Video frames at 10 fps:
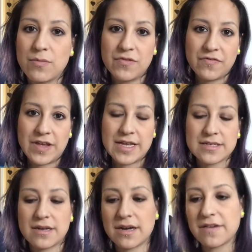and we'll feed.
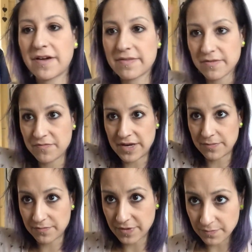And I kind of have
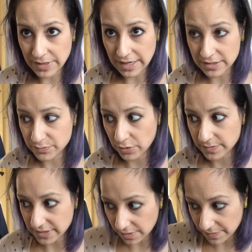the pillows
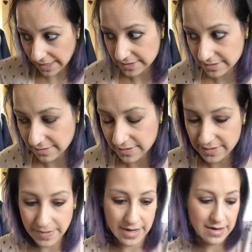propped up next
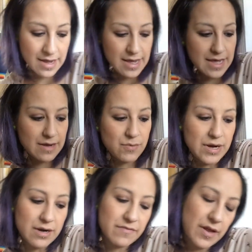to me, and we
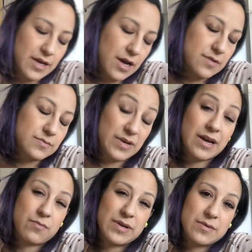kind of like
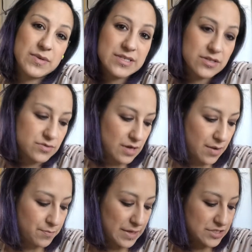we do
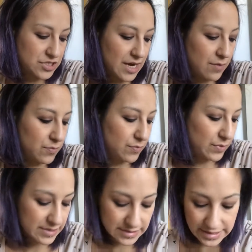bed share, and
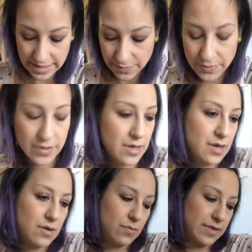we sleep
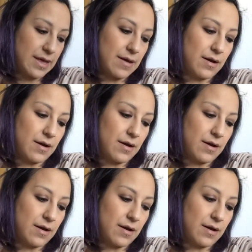with him.